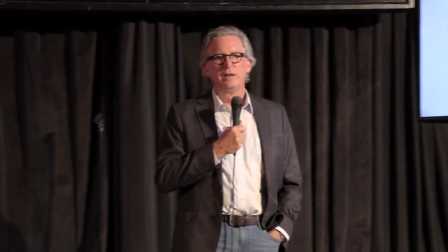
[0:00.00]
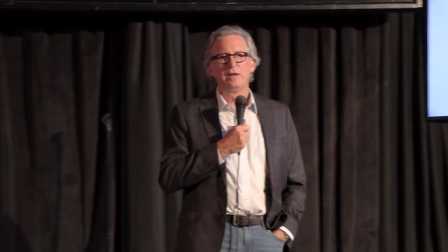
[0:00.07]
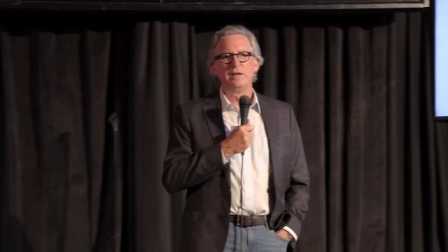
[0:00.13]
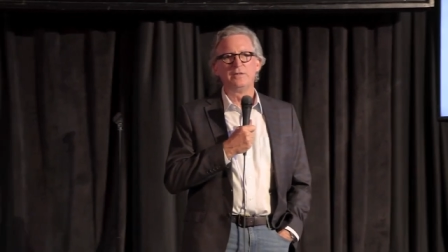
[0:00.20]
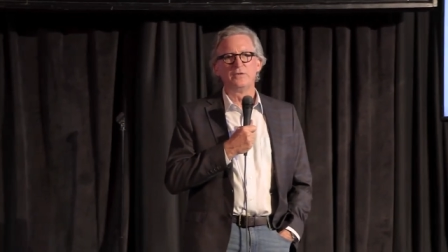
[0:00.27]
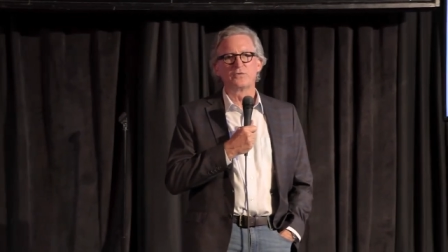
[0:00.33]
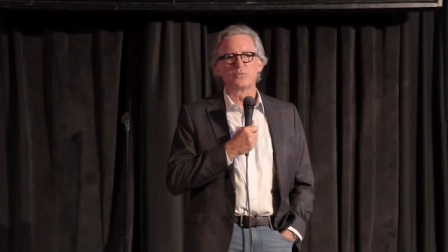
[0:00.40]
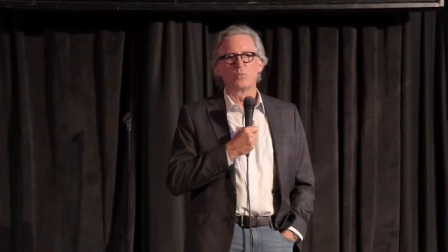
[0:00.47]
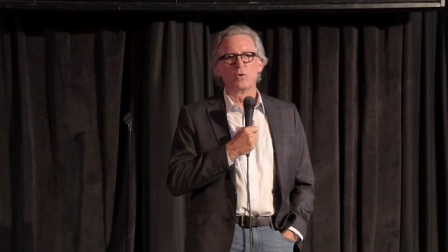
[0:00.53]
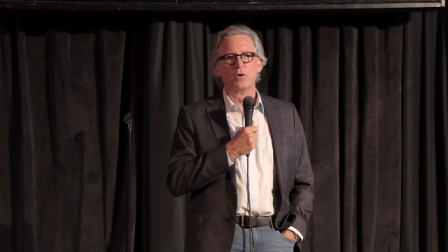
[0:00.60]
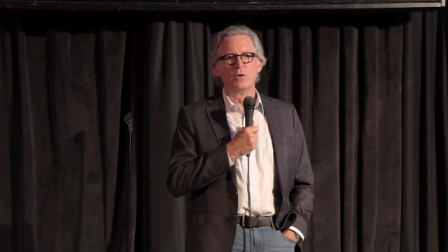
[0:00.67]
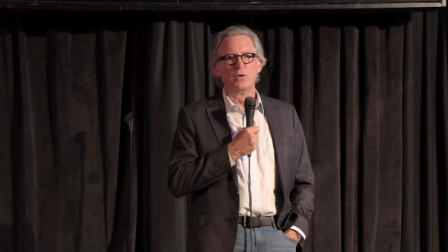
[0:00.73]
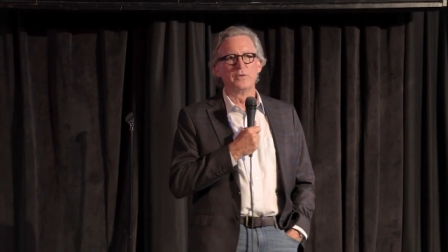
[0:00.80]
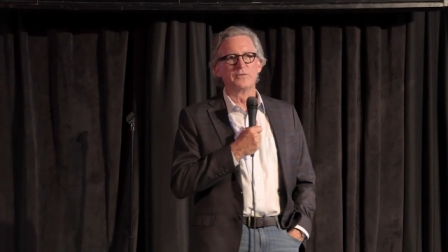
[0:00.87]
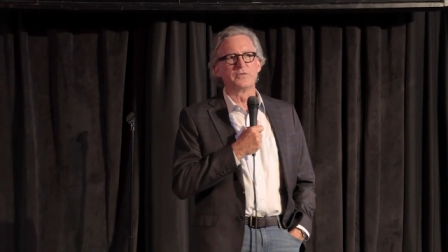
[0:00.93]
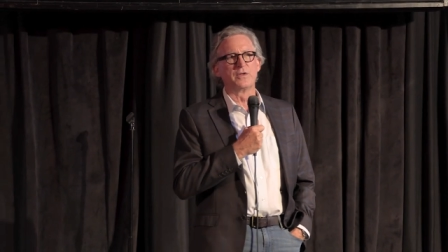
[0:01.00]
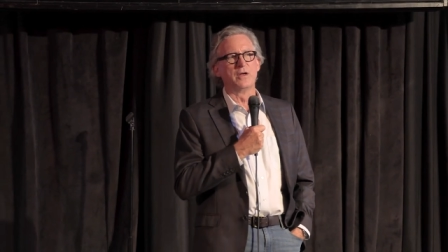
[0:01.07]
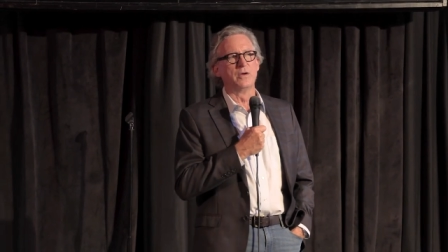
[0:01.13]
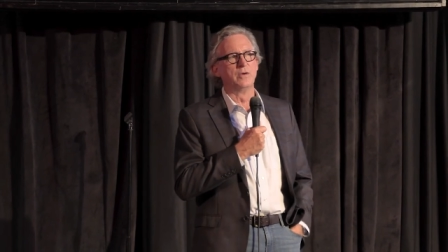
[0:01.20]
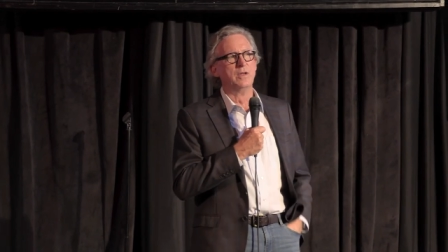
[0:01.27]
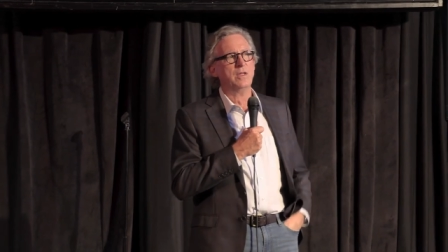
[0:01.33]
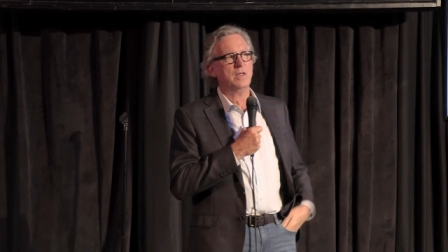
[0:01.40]
in this world.
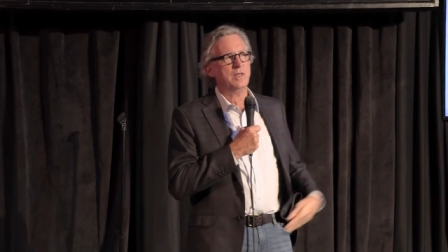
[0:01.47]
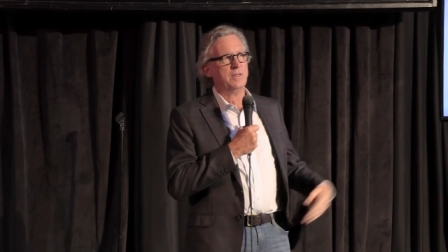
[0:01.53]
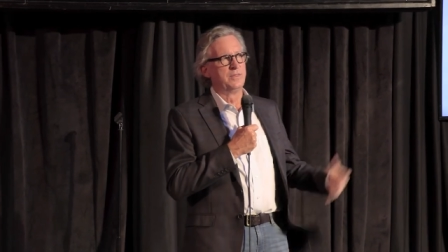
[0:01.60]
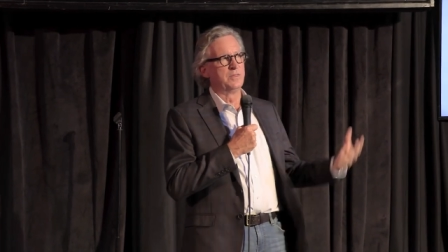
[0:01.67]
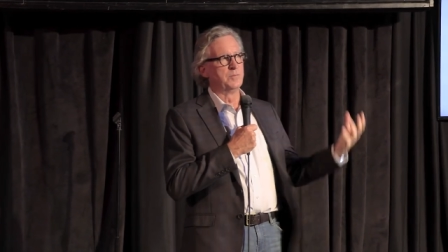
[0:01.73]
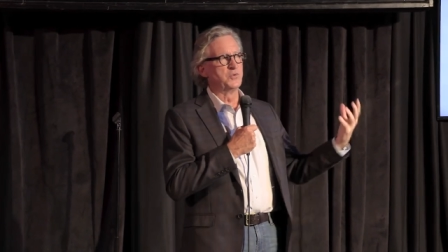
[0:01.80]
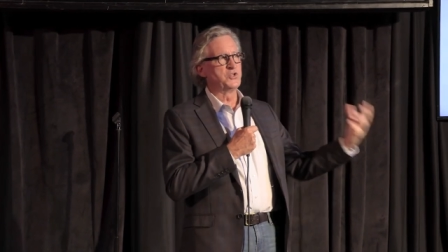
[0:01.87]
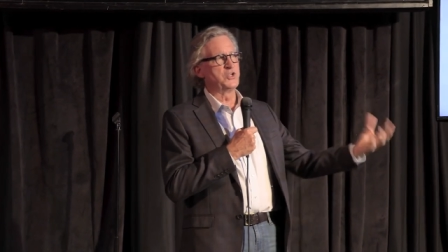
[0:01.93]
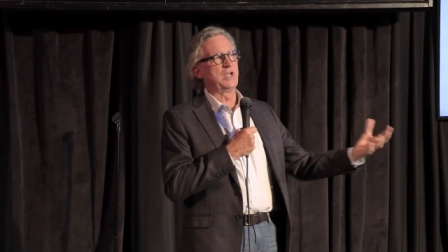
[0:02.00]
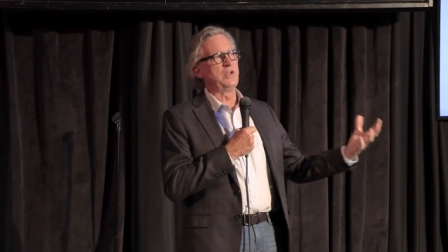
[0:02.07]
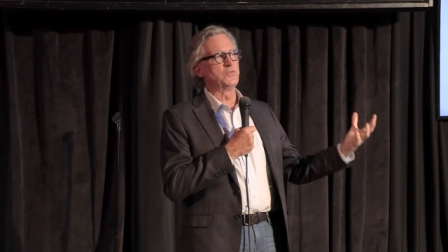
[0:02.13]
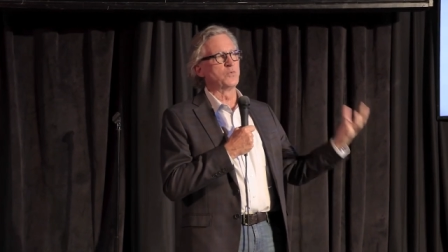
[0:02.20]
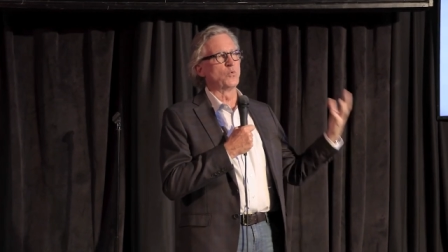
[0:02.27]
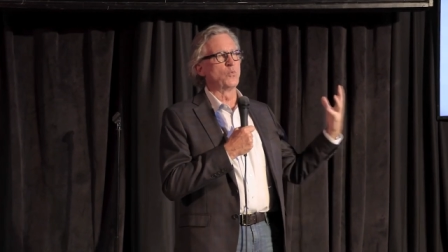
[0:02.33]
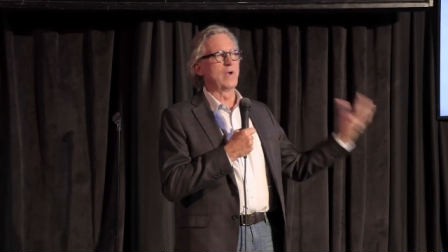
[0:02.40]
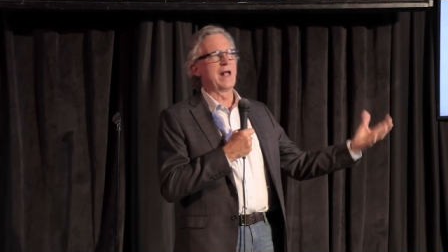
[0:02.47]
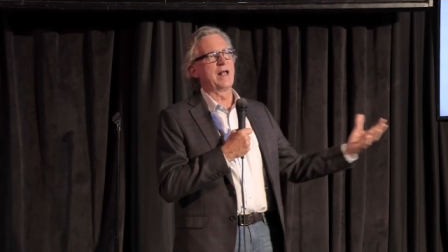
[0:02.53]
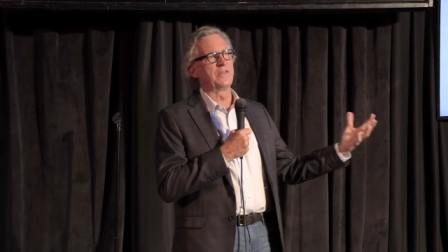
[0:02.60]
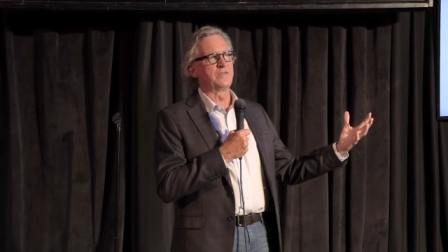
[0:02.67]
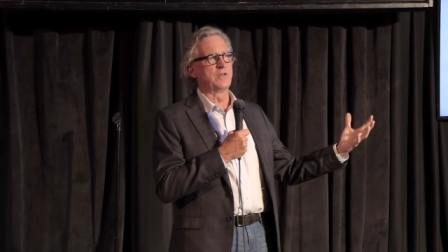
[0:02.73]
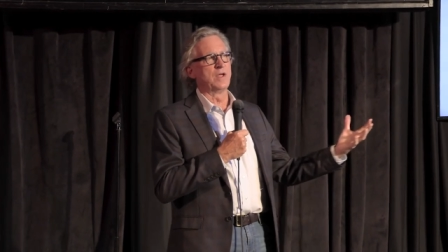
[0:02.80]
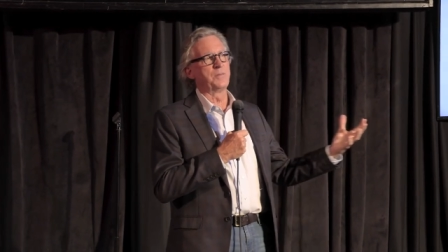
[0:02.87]
So the machines will
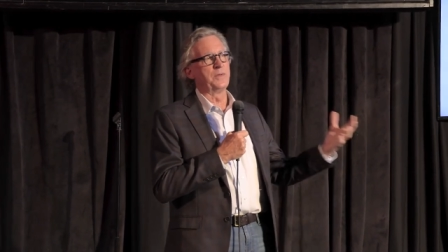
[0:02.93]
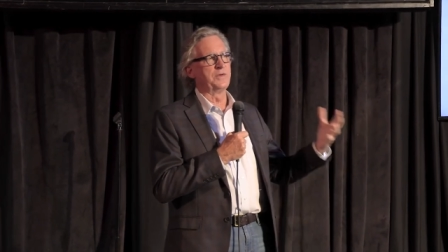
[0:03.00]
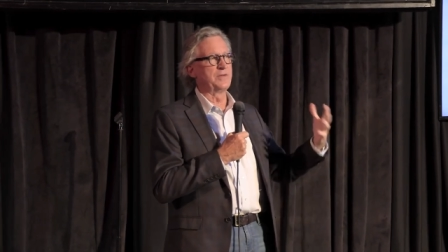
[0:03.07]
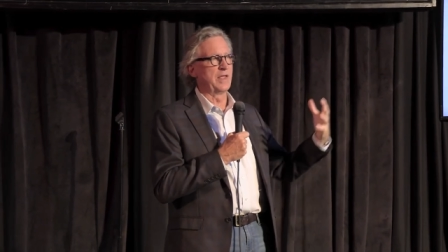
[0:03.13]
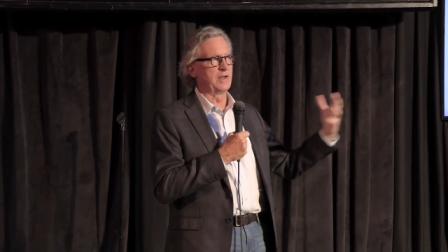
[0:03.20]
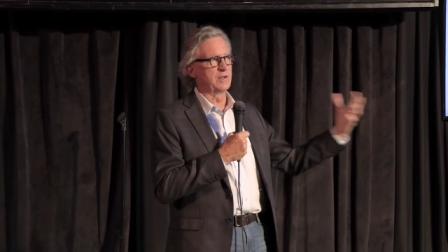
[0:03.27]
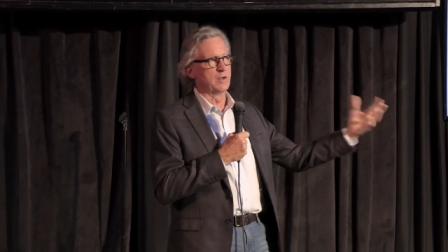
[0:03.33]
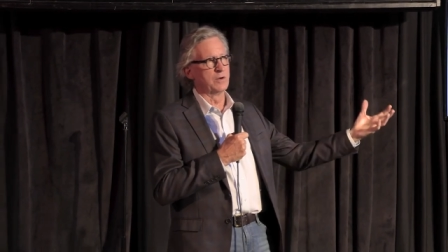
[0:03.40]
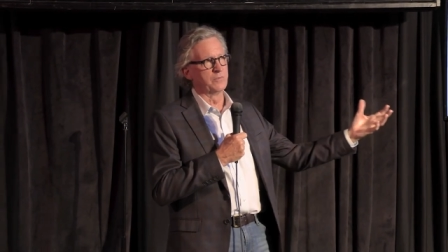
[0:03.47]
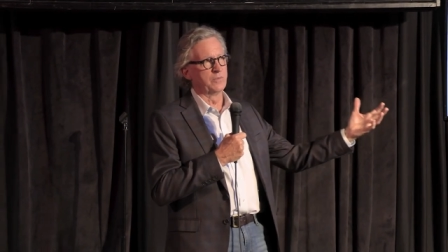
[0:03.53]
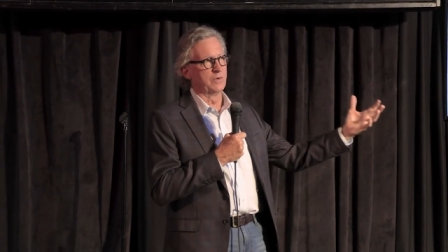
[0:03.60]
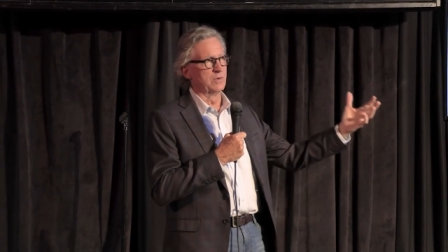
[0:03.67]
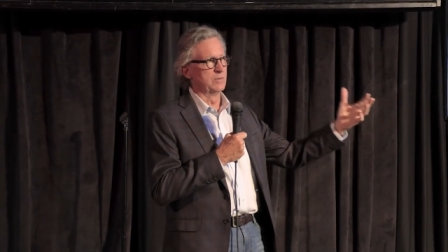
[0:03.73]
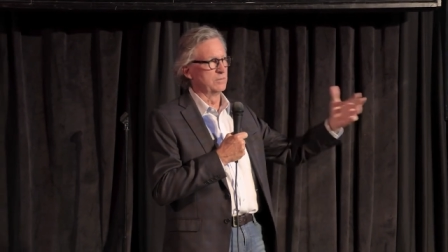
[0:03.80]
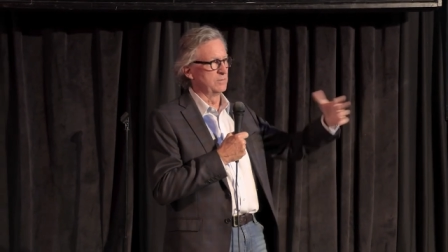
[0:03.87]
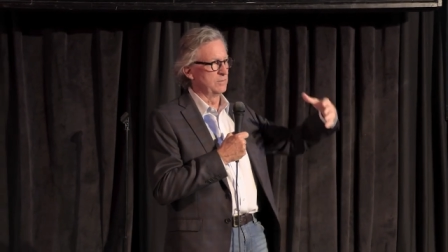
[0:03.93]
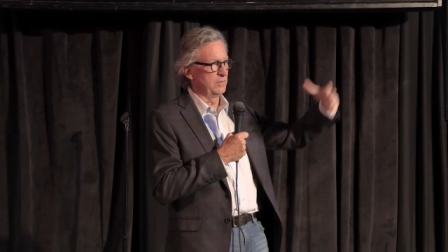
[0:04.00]
rise up and take over,